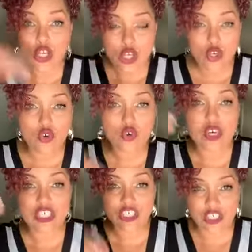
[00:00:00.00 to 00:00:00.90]

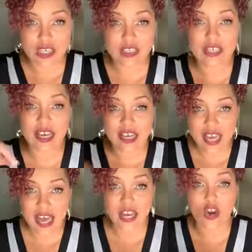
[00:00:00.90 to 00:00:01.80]
You just
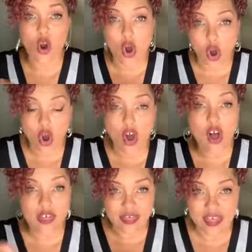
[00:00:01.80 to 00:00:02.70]
got it
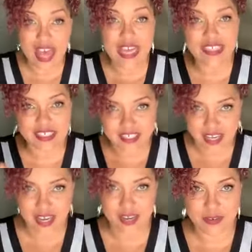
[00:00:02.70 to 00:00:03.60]
all
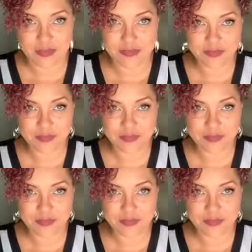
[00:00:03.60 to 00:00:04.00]
that day.